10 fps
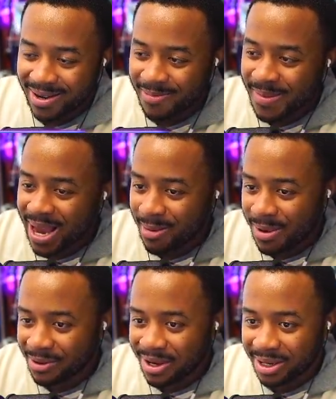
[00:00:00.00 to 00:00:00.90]
maybe
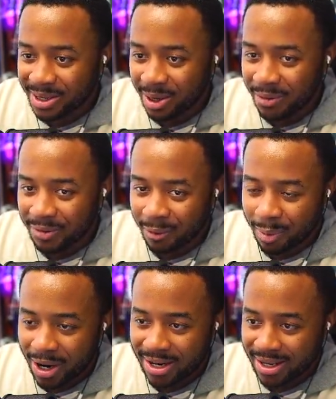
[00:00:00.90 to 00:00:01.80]
you'll get a little bit of a
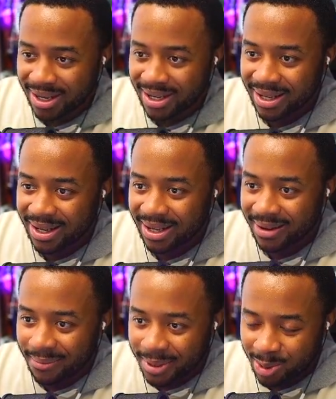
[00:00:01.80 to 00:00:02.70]
break
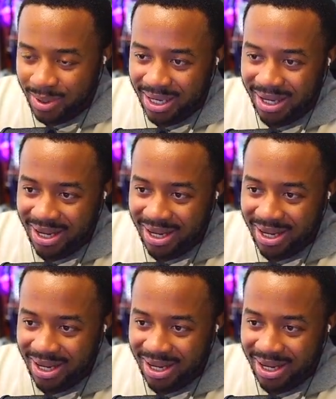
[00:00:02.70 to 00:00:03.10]
between, you